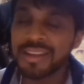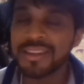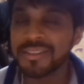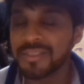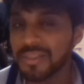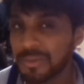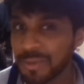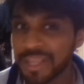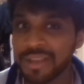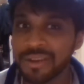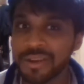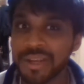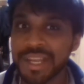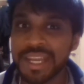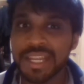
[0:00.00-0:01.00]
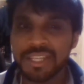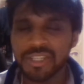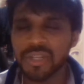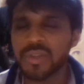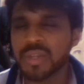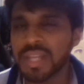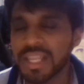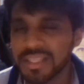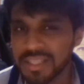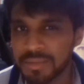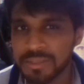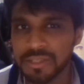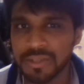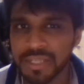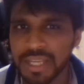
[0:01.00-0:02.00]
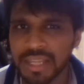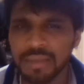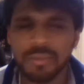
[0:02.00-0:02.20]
so that we can go ahead and enjoy today's episode together.